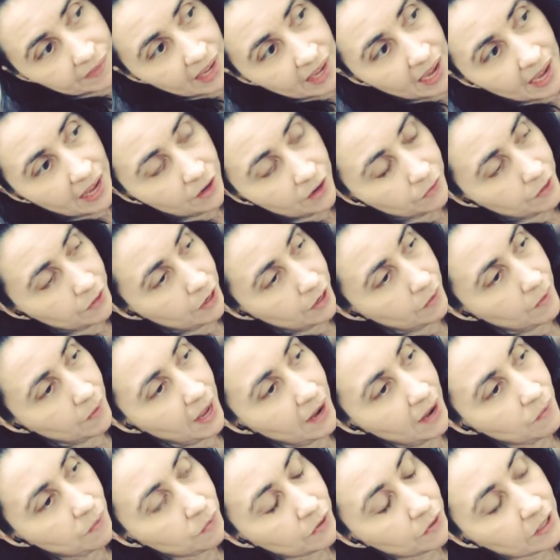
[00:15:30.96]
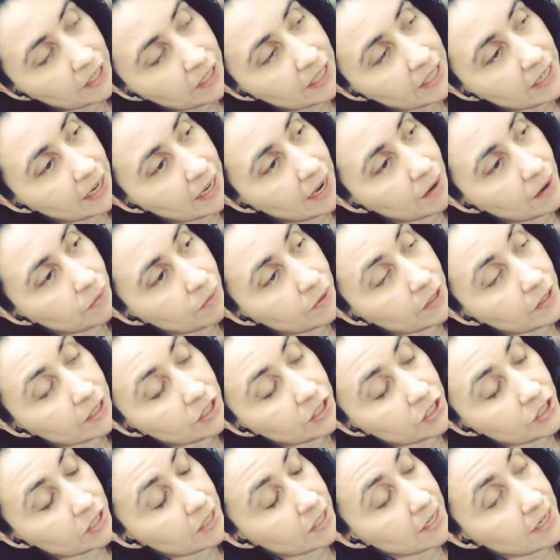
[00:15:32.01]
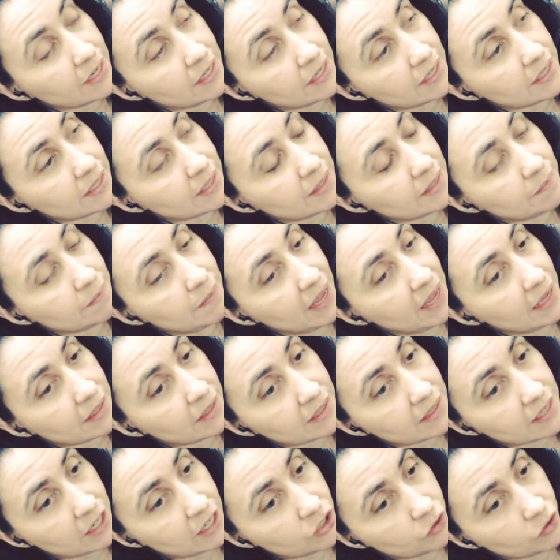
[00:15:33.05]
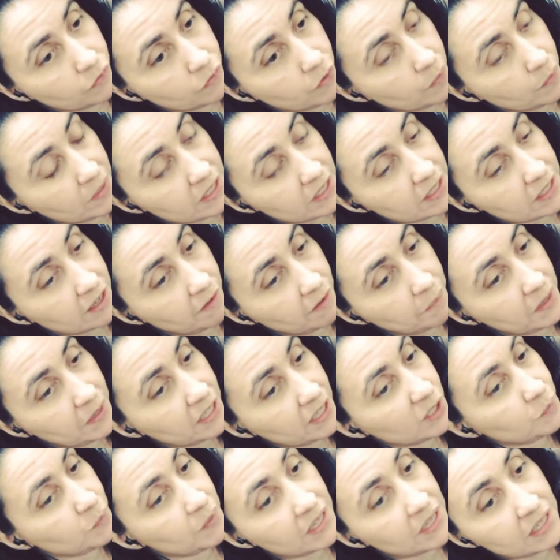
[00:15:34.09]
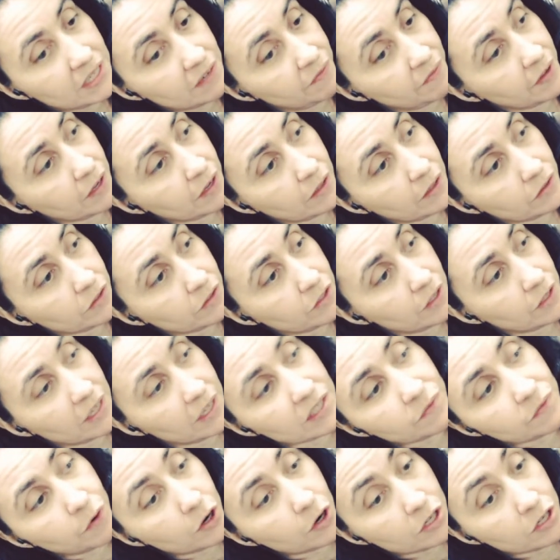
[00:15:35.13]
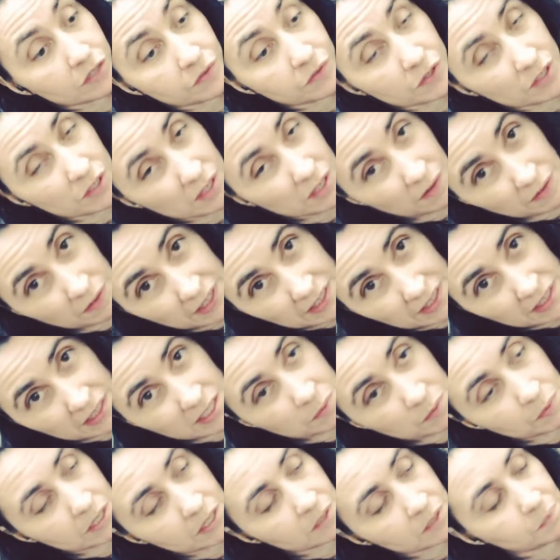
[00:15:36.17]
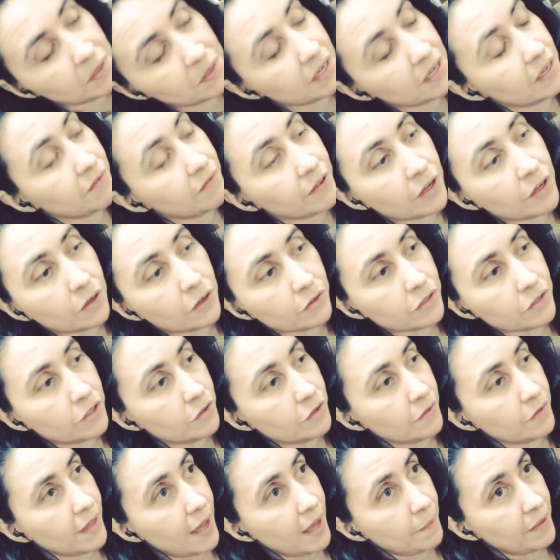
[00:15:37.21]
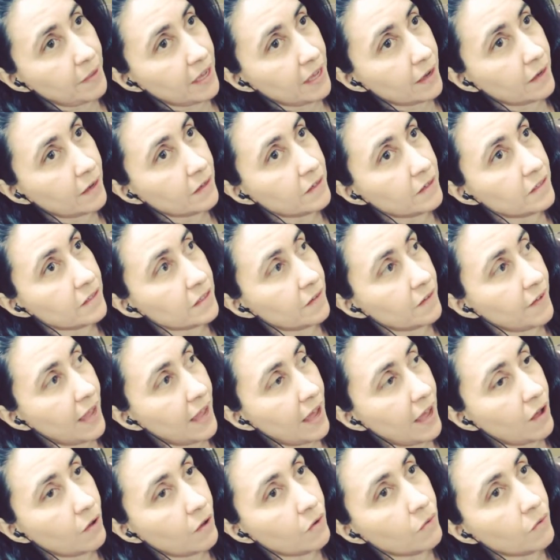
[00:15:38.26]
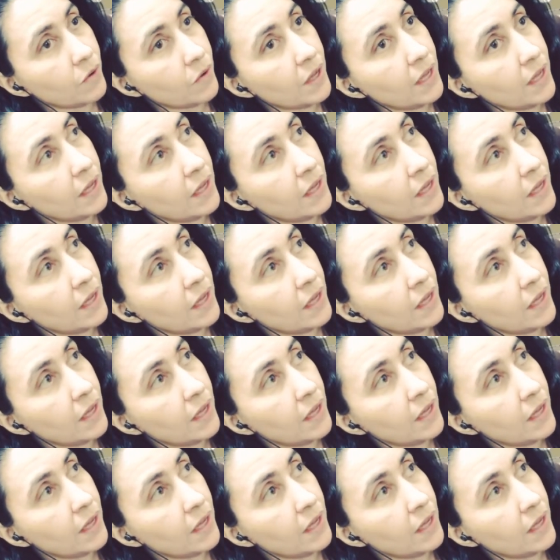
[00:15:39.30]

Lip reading: I don't know. I really just need to make a schedule for myself, but it's been difficult to, as far as for stuff like this, but it's been difficult to do that because of how